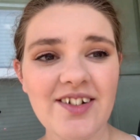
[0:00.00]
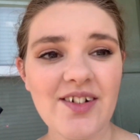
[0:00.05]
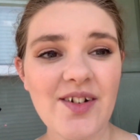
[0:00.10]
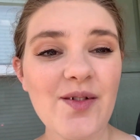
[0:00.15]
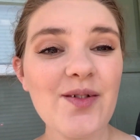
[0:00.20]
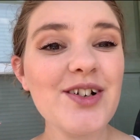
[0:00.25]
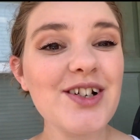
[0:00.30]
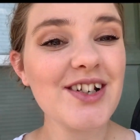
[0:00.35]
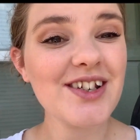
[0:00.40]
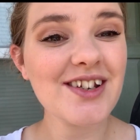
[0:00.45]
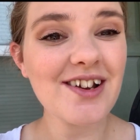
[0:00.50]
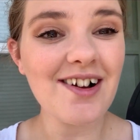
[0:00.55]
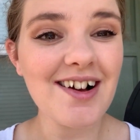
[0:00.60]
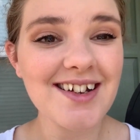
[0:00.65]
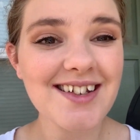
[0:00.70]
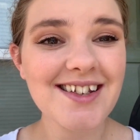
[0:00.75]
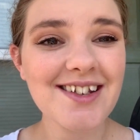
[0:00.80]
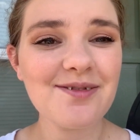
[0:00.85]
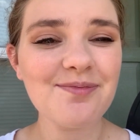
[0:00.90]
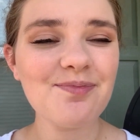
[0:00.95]
which is
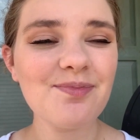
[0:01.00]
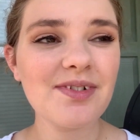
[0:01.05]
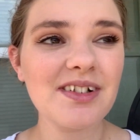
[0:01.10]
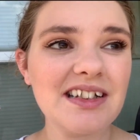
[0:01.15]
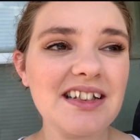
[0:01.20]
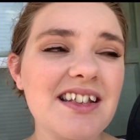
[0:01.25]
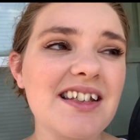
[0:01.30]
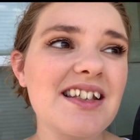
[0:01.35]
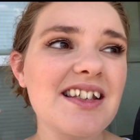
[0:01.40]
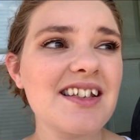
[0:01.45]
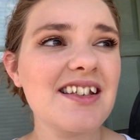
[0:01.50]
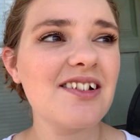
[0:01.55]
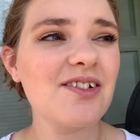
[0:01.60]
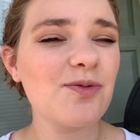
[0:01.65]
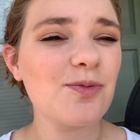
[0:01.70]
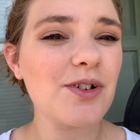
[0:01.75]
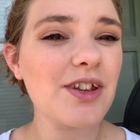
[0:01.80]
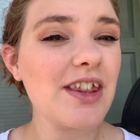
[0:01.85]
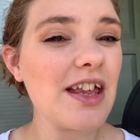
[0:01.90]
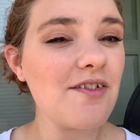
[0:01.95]
awesome because
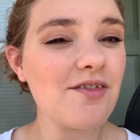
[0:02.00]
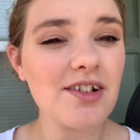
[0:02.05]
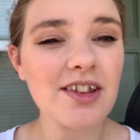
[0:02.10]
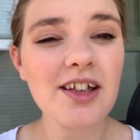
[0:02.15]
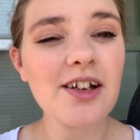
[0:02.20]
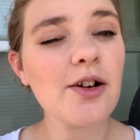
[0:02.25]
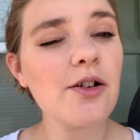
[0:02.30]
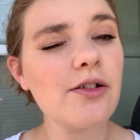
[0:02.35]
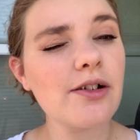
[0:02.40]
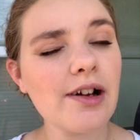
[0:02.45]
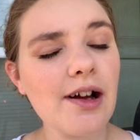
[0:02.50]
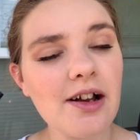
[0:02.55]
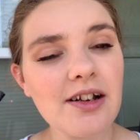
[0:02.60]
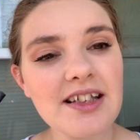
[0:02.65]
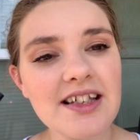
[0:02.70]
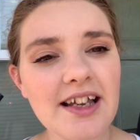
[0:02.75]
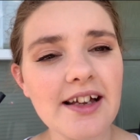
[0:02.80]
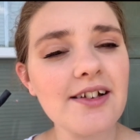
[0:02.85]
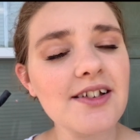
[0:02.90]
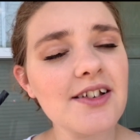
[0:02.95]
with everything going on,
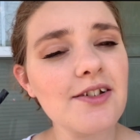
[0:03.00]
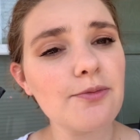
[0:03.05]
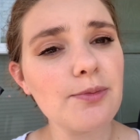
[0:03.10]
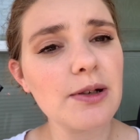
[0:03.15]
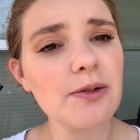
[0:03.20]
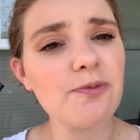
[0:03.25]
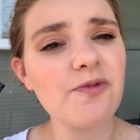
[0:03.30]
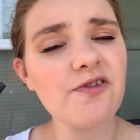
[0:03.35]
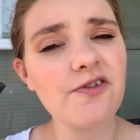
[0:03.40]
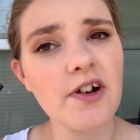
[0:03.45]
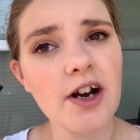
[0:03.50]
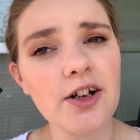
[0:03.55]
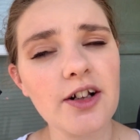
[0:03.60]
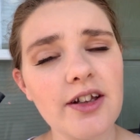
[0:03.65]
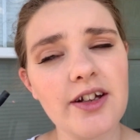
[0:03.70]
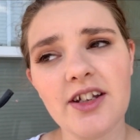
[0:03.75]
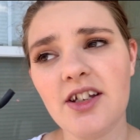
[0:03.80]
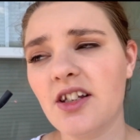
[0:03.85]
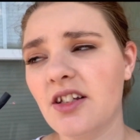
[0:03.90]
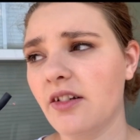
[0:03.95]
sales have been fairly
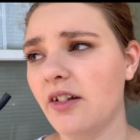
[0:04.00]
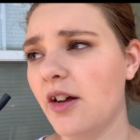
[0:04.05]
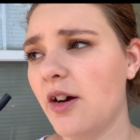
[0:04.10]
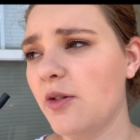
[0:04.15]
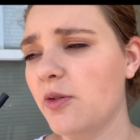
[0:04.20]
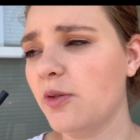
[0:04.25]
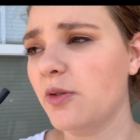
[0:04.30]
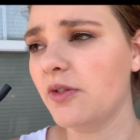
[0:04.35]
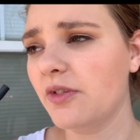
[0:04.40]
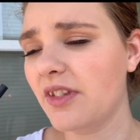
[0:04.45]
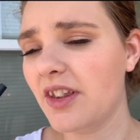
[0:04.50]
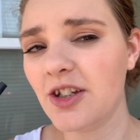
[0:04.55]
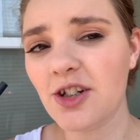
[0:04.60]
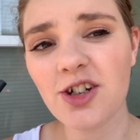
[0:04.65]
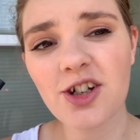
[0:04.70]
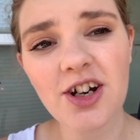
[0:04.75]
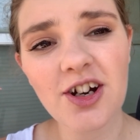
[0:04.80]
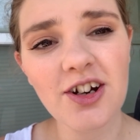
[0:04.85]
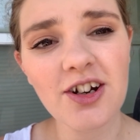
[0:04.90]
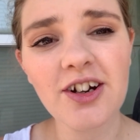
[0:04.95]
slow this
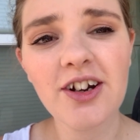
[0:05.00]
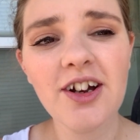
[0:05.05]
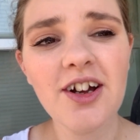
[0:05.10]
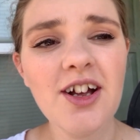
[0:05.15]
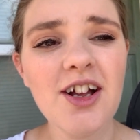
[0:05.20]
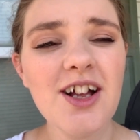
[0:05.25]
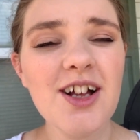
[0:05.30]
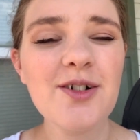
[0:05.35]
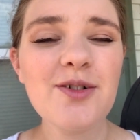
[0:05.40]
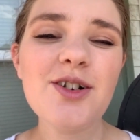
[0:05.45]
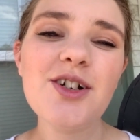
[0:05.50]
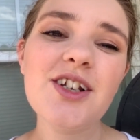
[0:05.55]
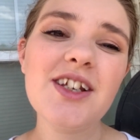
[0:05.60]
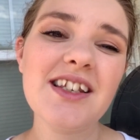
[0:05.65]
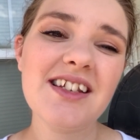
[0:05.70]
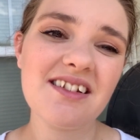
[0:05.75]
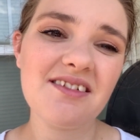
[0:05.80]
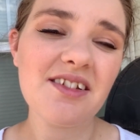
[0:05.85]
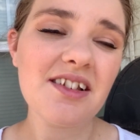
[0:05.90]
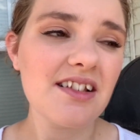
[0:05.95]
year, which is,
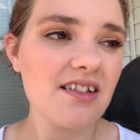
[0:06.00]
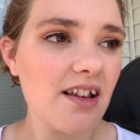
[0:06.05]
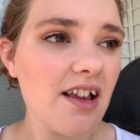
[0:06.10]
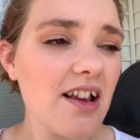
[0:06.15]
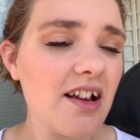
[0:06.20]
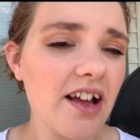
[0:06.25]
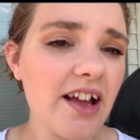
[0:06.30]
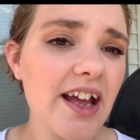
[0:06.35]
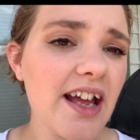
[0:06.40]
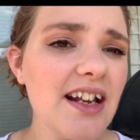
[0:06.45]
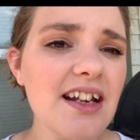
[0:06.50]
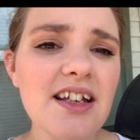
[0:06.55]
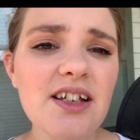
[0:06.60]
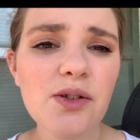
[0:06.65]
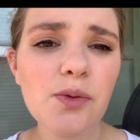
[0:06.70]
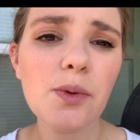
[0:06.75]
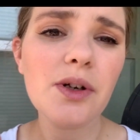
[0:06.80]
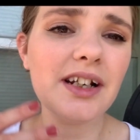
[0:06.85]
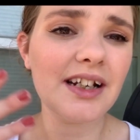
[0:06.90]
it is what it